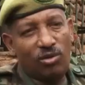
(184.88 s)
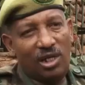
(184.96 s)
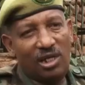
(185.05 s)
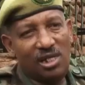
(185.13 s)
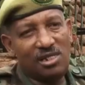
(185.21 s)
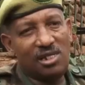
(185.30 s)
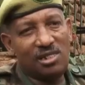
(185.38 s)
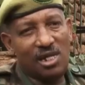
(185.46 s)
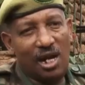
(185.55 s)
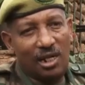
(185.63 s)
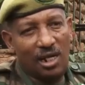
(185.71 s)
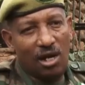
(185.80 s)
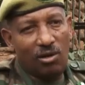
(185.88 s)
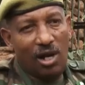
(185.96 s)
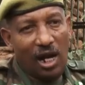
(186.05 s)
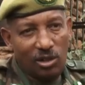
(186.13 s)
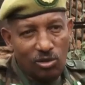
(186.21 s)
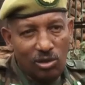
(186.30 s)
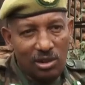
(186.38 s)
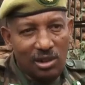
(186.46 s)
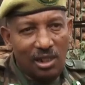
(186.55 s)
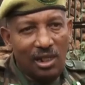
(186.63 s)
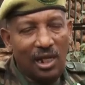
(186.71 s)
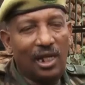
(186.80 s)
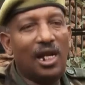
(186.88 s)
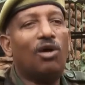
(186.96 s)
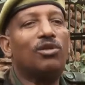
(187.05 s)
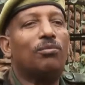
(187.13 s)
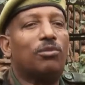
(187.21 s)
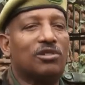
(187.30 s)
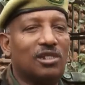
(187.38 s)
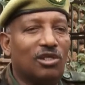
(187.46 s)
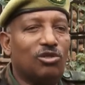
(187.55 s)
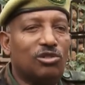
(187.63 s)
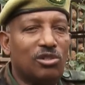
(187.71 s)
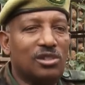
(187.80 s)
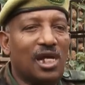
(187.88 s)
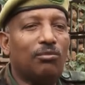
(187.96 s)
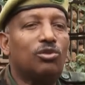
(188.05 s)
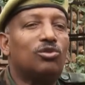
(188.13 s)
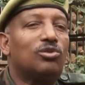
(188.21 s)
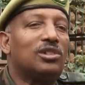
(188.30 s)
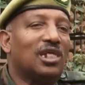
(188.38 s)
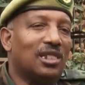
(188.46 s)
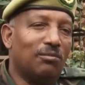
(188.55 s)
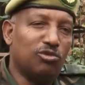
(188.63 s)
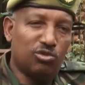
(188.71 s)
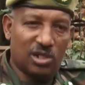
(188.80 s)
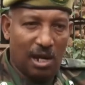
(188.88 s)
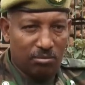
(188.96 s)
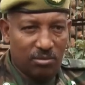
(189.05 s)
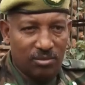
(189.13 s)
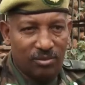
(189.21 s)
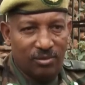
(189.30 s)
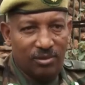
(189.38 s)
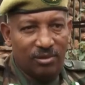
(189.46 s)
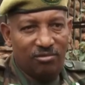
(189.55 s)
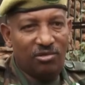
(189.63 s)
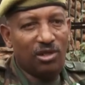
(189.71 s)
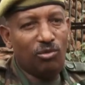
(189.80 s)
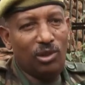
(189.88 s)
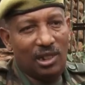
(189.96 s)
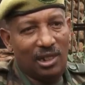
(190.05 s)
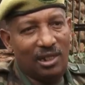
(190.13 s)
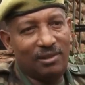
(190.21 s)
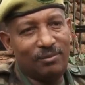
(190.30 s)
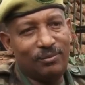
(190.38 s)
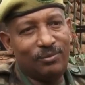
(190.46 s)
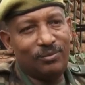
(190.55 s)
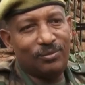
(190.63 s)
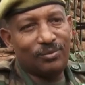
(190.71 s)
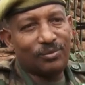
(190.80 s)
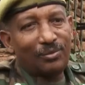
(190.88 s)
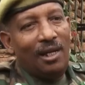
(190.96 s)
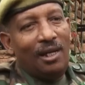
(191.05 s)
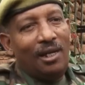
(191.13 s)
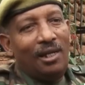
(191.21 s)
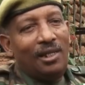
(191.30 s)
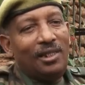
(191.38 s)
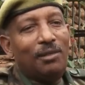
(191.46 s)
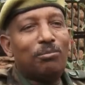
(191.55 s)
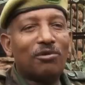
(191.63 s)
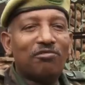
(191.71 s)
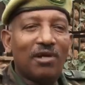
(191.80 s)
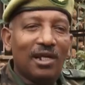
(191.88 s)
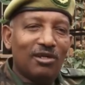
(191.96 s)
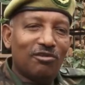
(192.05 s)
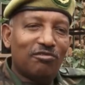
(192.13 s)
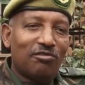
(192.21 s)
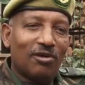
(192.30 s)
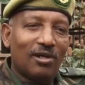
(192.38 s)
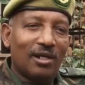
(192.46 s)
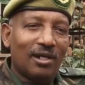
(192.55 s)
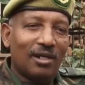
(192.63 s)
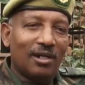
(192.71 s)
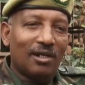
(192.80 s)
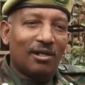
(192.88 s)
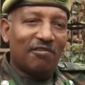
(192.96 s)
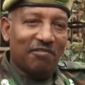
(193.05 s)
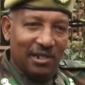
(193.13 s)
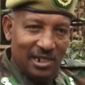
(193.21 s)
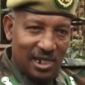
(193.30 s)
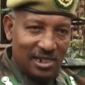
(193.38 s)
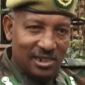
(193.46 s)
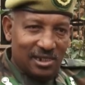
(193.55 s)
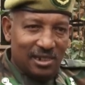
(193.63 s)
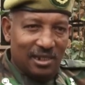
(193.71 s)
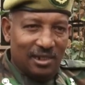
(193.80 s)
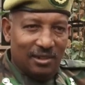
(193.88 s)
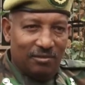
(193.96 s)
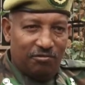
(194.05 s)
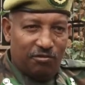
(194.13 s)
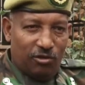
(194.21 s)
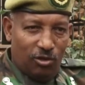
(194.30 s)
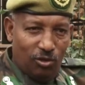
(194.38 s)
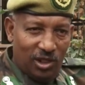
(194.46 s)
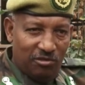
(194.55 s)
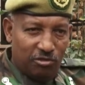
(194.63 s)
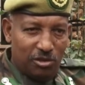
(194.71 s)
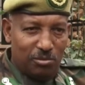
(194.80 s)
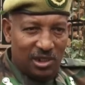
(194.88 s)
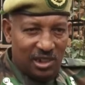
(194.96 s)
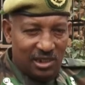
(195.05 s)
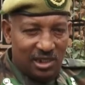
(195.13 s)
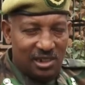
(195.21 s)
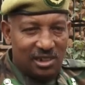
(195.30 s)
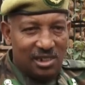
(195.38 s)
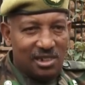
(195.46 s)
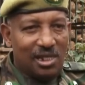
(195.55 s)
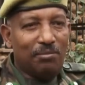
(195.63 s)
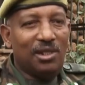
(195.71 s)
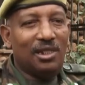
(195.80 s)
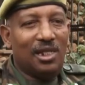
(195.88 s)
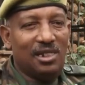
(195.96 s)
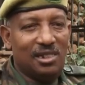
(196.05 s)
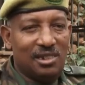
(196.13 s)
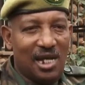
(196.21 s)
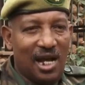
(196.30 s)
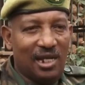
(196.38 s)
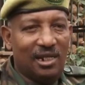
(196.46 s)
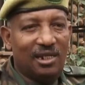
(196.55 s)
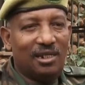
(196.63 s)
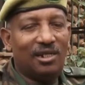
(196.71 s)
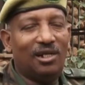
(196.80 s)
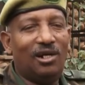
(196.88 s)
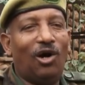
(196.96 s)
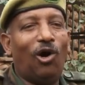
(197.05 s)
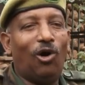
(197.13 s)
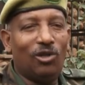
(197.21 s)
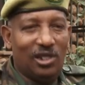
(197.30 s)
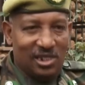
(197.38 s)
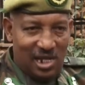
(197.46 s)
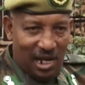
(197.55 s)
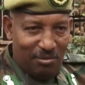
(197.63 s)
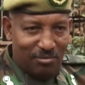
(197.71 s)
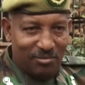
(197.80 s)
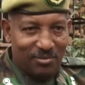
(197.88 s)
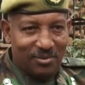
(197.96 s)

the cases are now handled and how the prosecutions are able to take them to term very quickly. The profiling of offenders for law enforcement agents is something that is done all the time.